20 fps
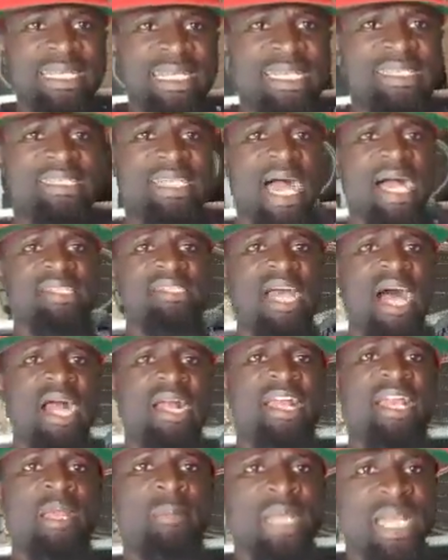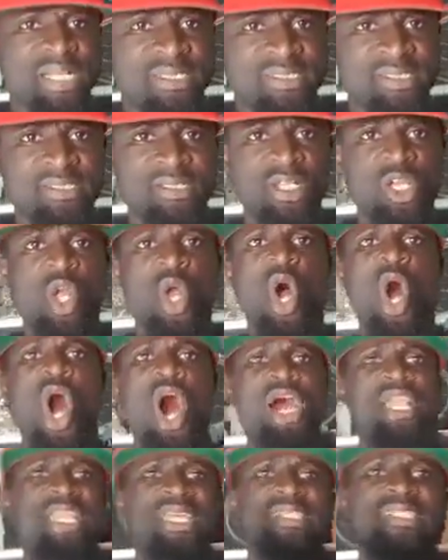These guys are criminals.
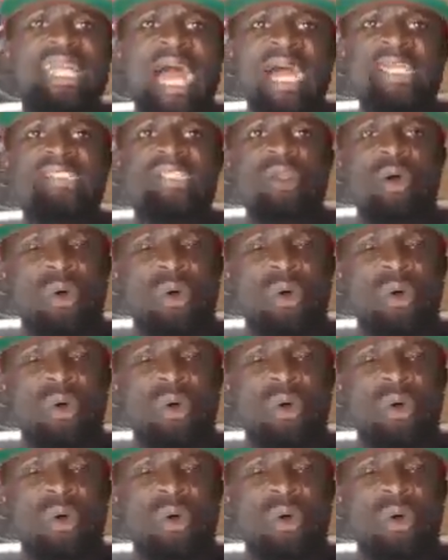All these guys,